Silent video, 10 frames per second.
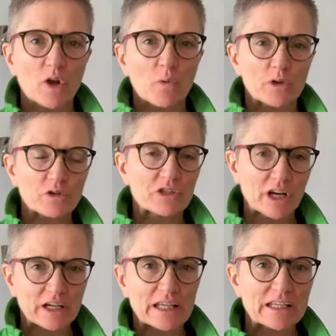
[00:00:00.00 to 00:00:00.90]
when you
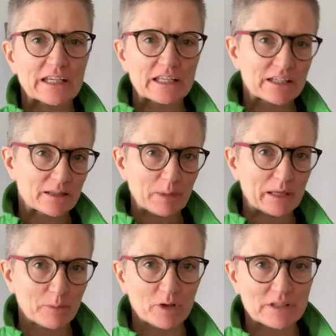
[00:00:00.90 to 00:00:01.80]
start hitting into the
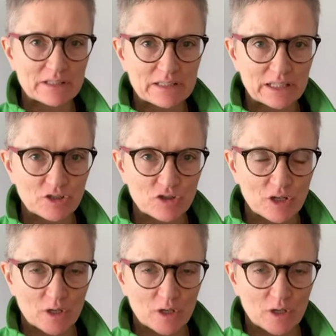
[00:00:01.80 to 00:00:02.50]
menopausal stage.